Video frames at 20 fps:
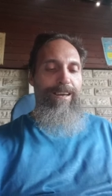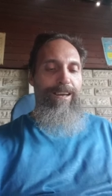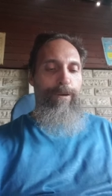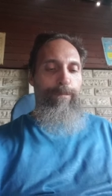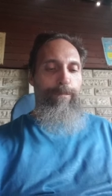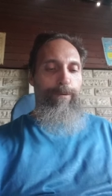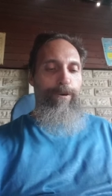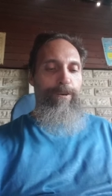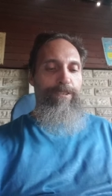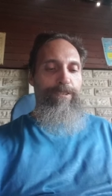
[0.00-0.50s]

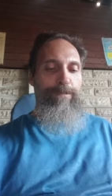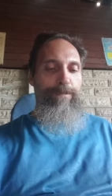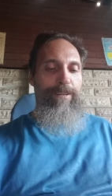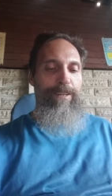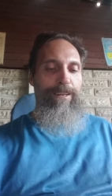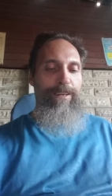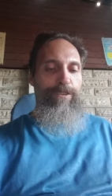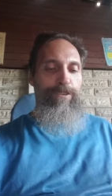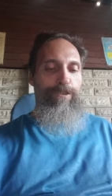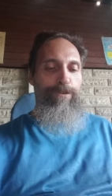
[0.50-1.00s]

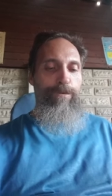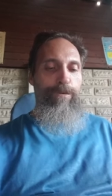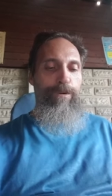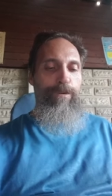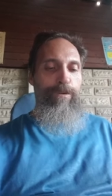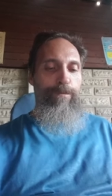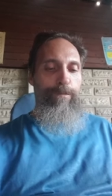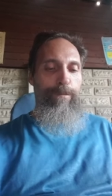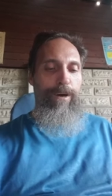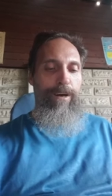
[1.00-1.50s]
approximately
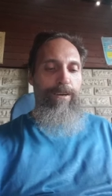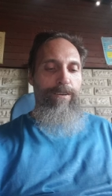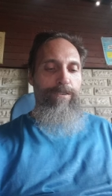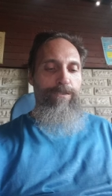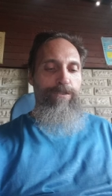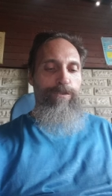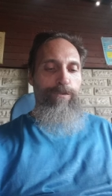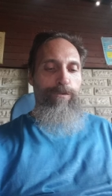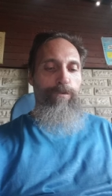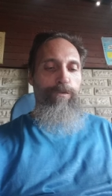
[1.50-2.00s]
200
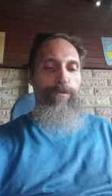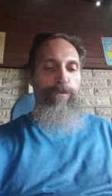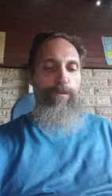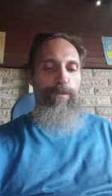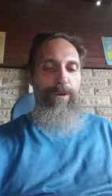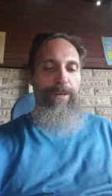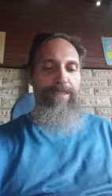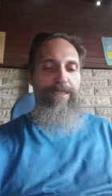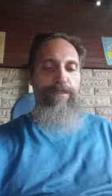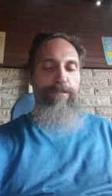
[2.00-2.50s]
miles
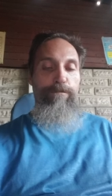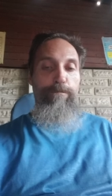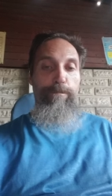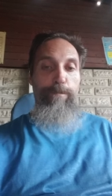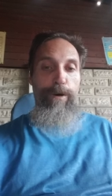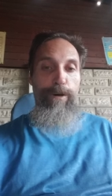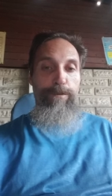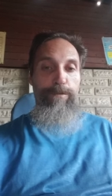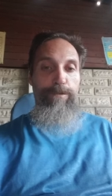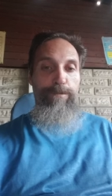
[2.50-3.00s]
northwest of
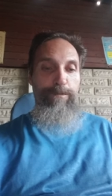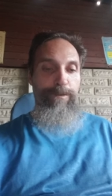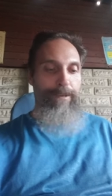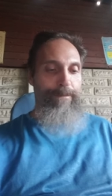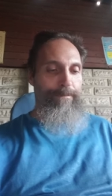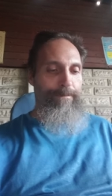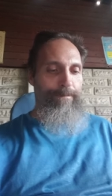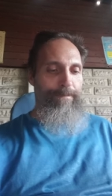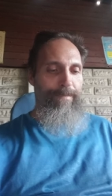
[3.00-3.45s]
Bozeman.